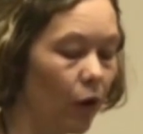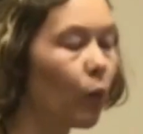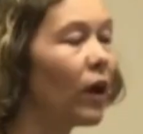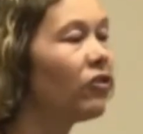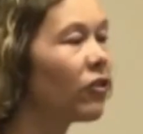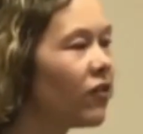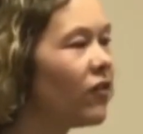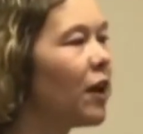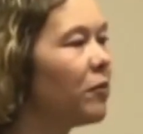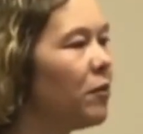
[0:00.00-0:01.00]
A righteous
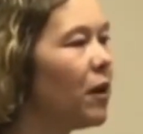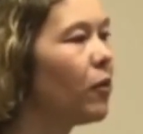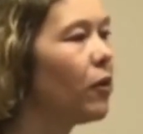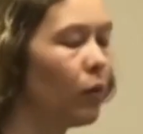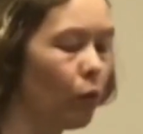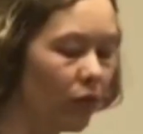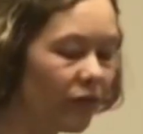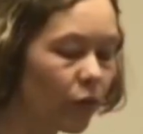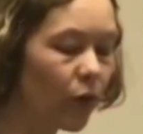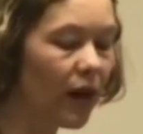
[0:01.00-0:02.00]
family member or
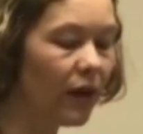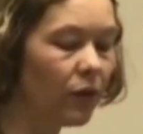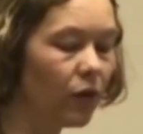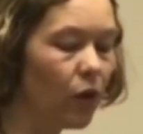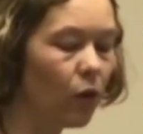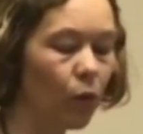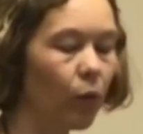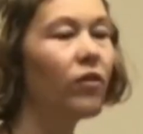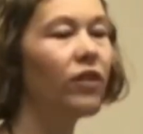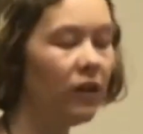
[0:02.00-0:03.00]
a friend
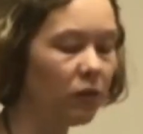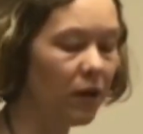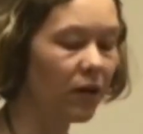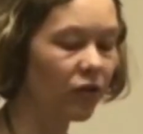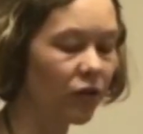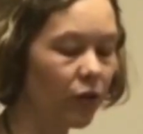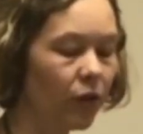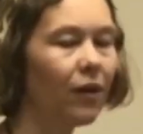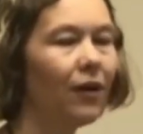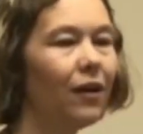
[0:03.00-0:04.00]
or ordained
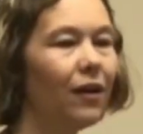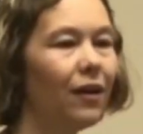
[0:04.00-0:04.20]
minister,